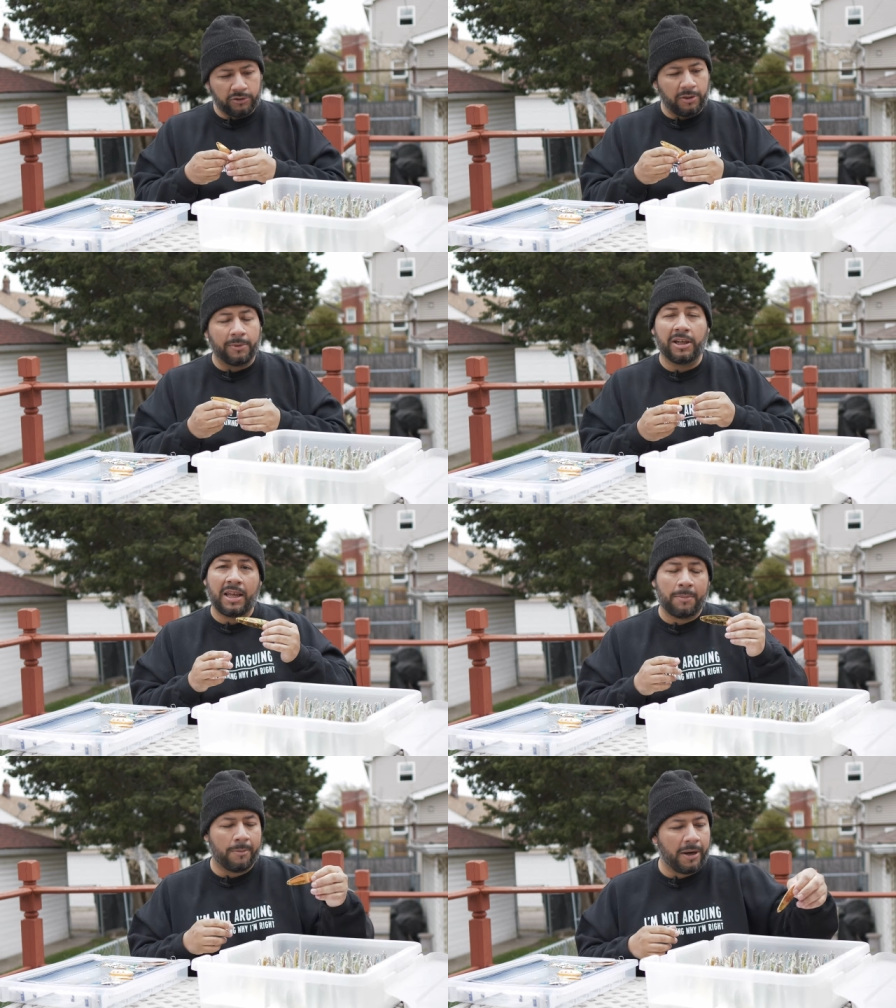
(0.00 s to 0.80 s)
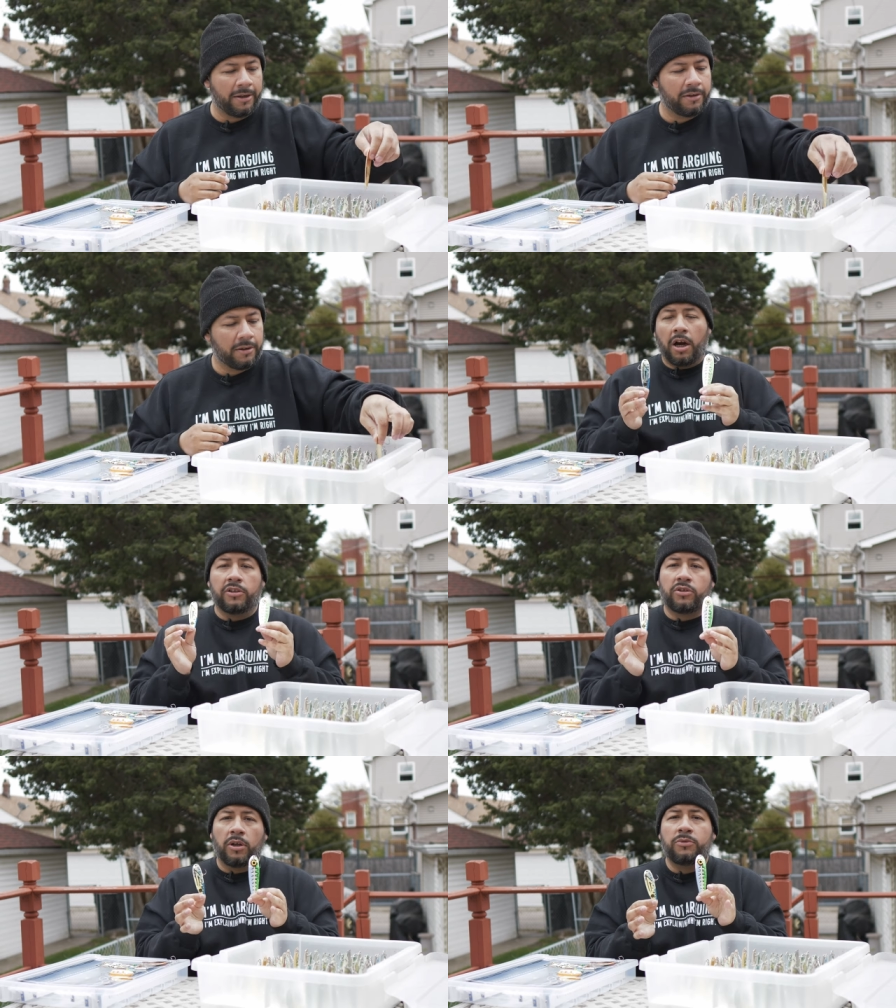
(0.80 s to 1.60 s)
Something to keep in mind. All
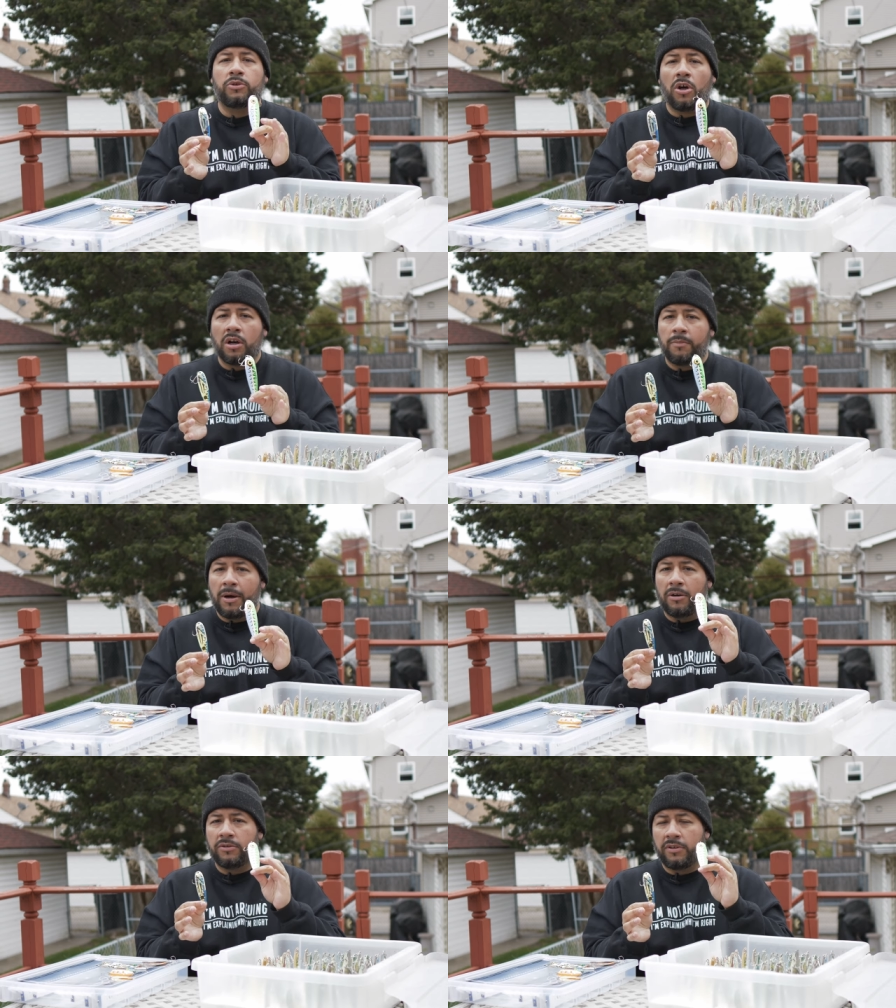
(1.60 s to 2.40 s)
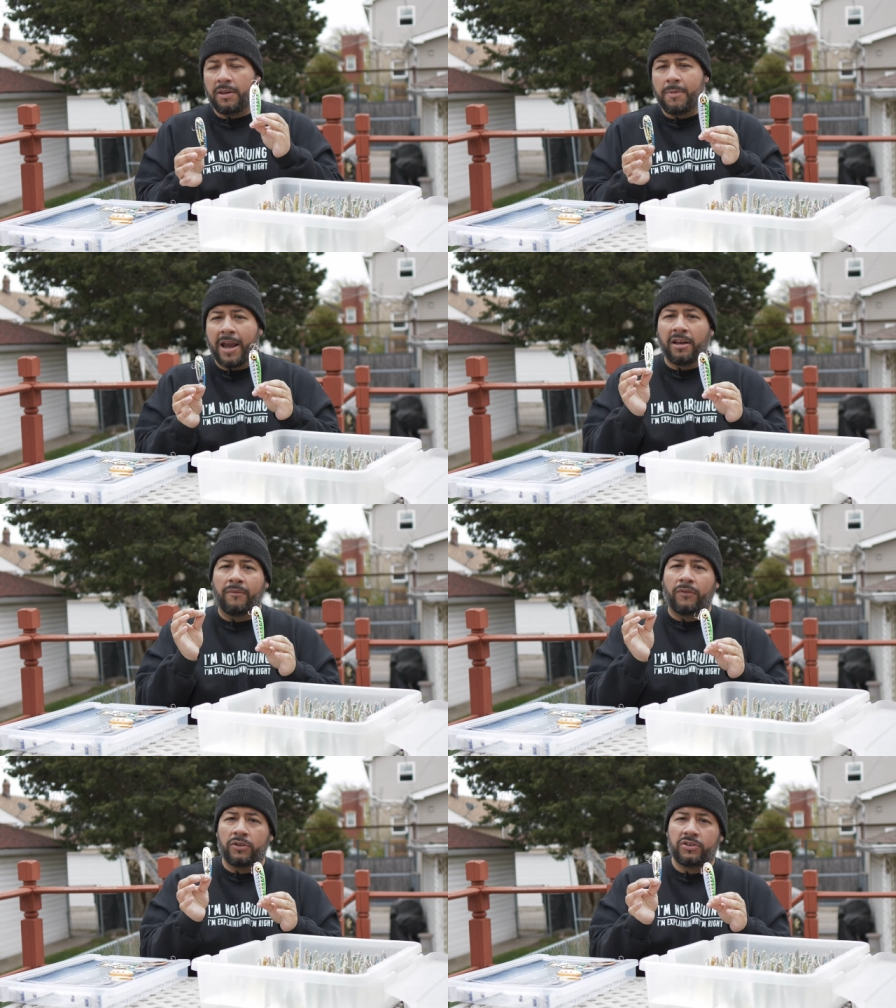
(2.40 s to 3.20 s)
right, so as we talk about the
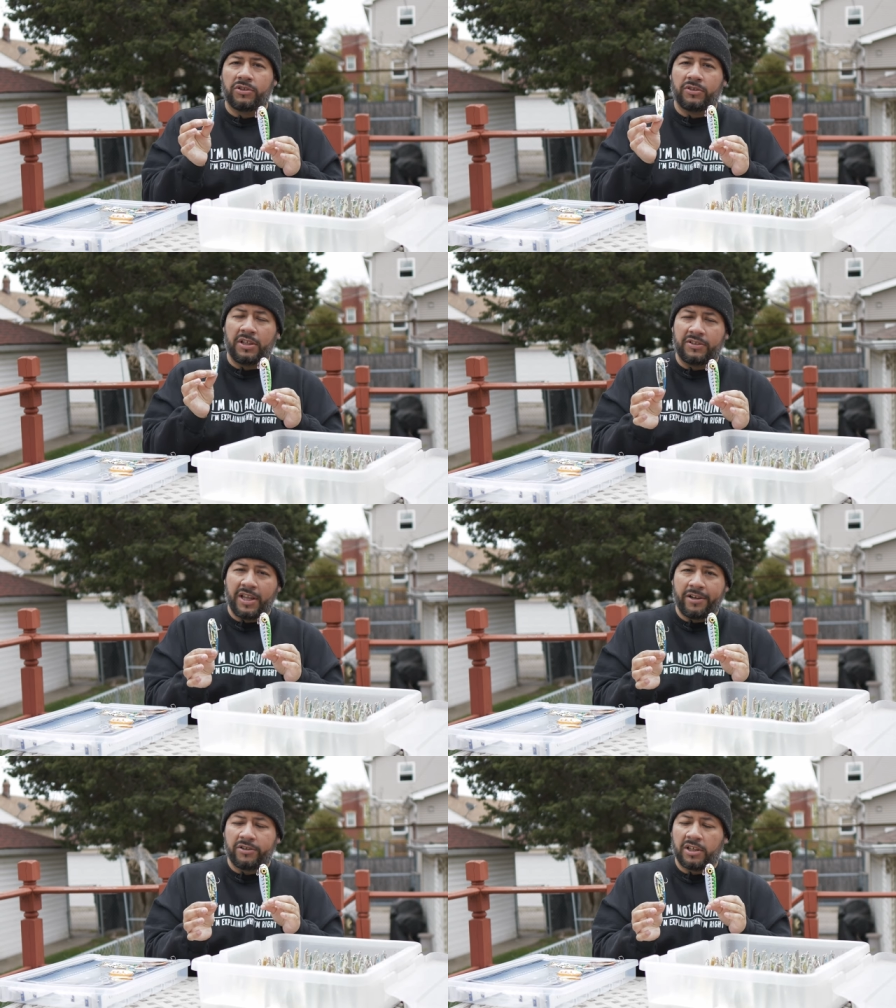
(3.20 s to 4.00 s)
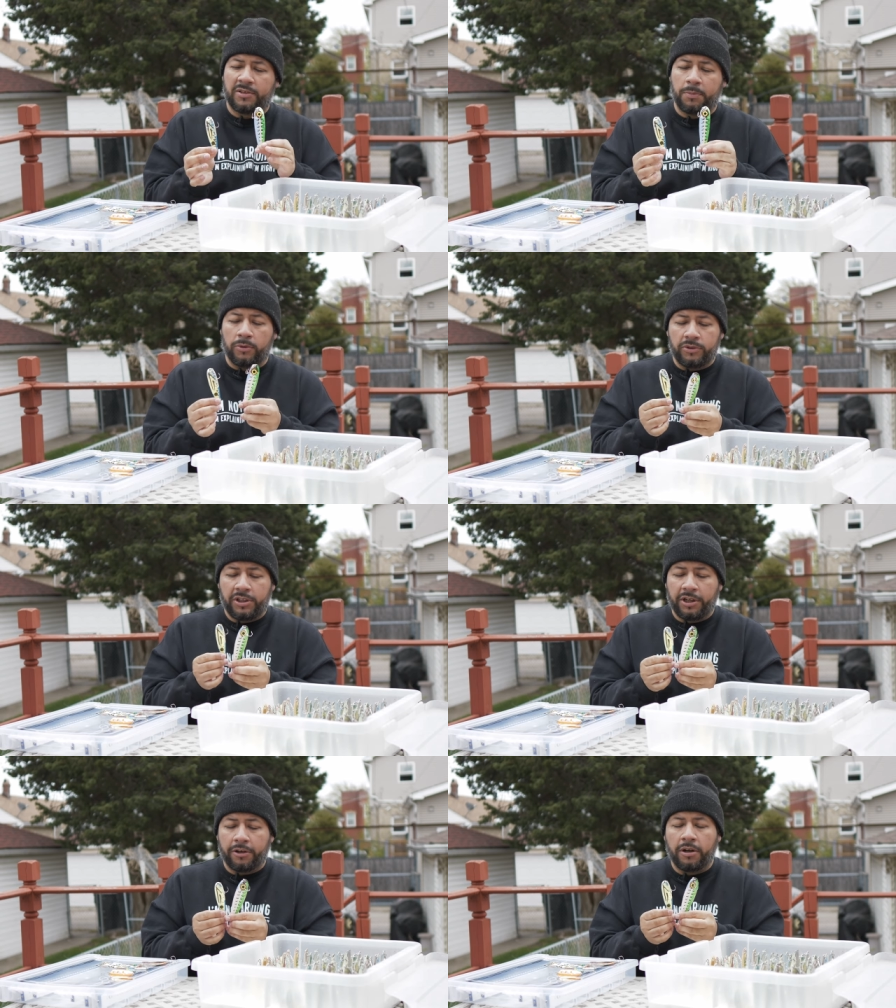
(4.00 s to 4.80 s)
magnum versus the standard size spoons
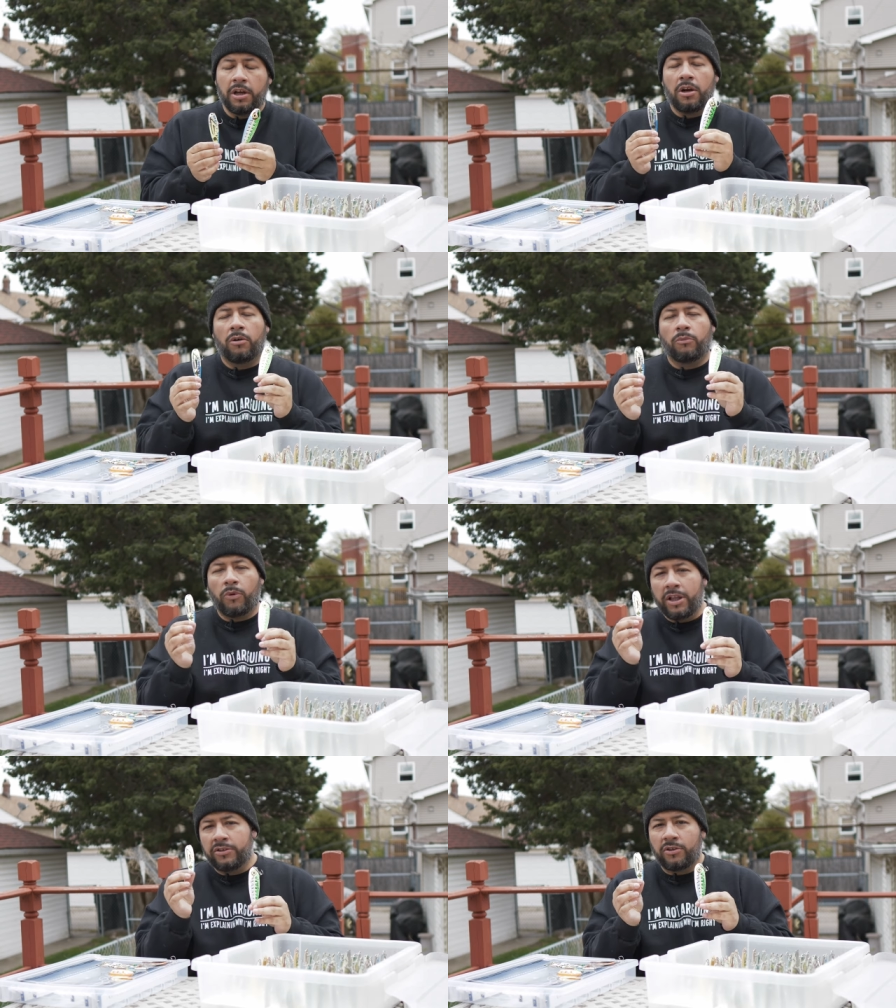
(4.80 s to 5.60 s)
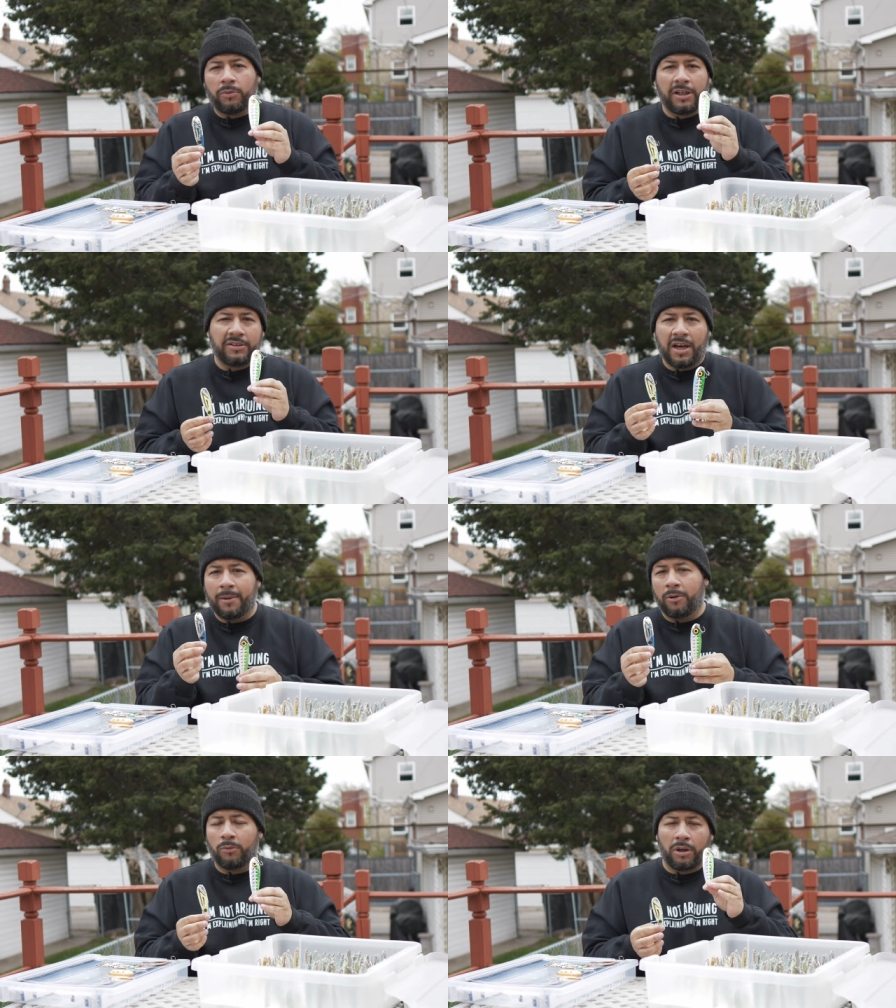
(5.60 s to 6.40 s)
here, when's the right
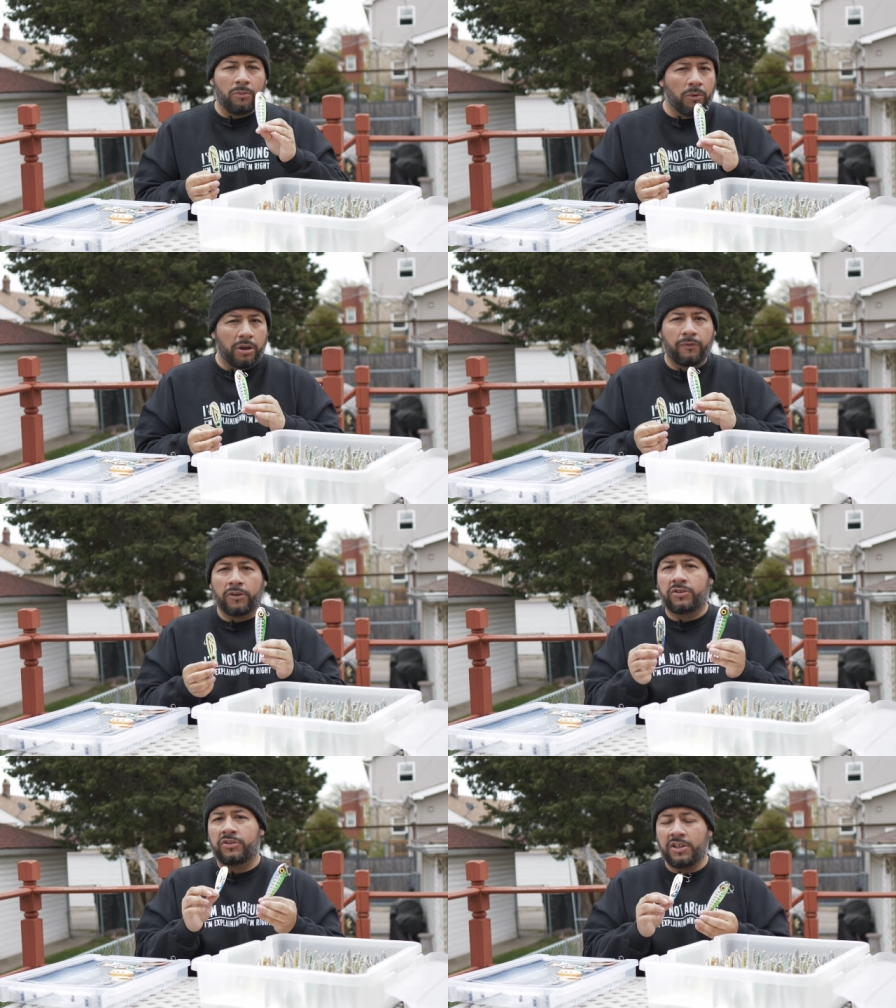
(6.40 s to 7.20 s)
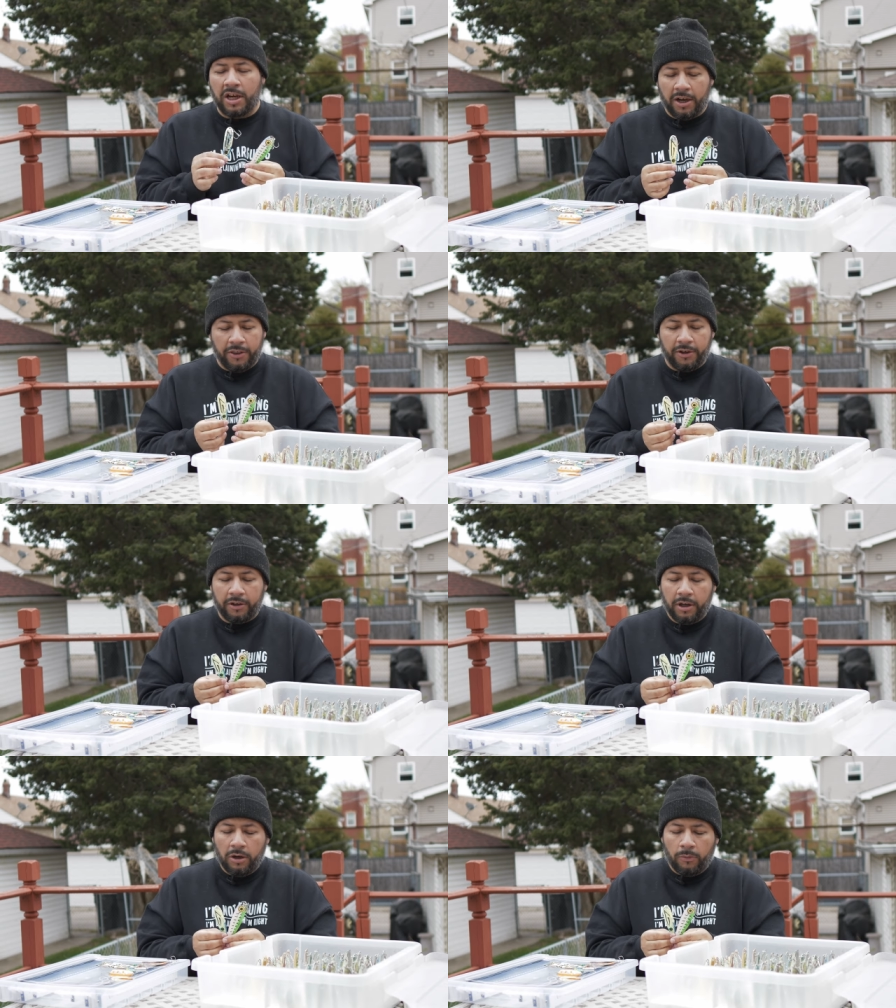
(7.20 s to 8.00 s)
time to run one versus the other?